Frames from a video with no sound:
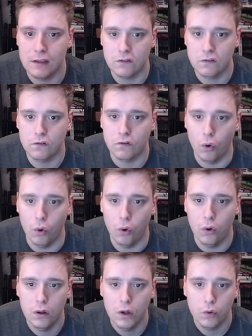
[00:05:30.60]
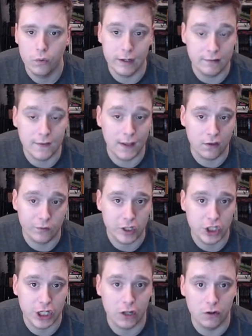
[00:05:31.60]
sole reason. They also
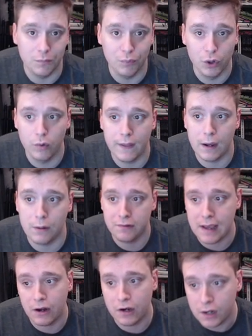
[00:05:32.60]
had Chandler Brewer was out,